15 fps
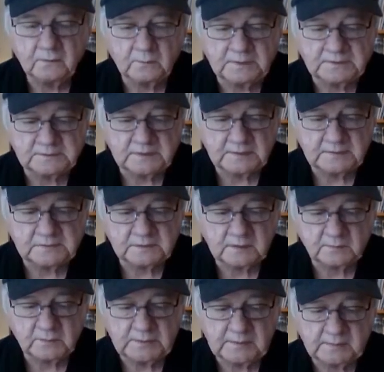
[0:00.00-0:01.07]
Race 8
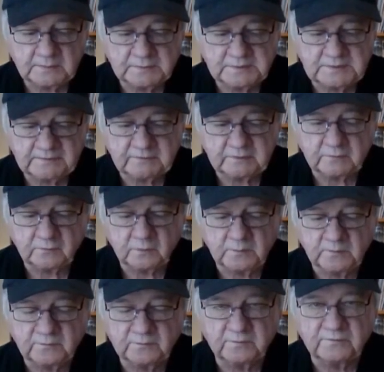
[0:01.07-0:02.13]
summary number 7,
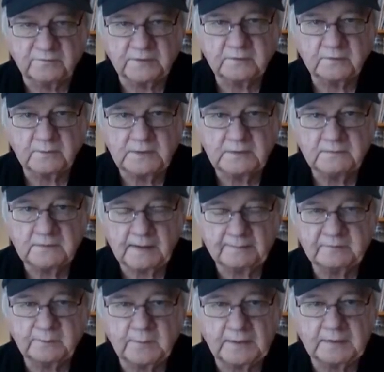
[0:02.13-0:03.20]
Groom for Victory,
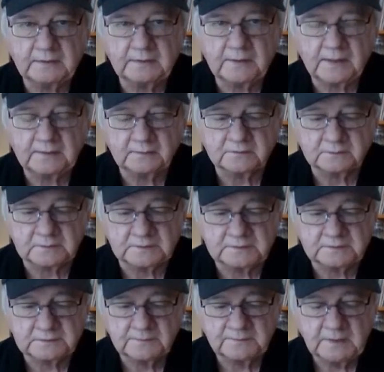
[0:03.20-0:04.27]
tops my contenders
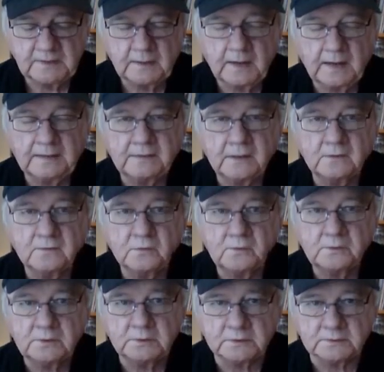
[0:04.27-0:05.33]
list on New
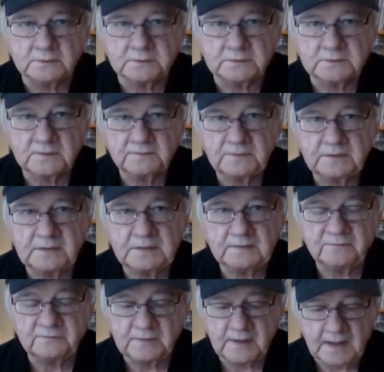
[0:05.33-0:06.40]
Year's
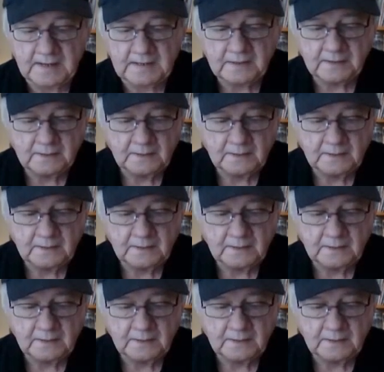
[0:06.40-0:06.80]
Eve day,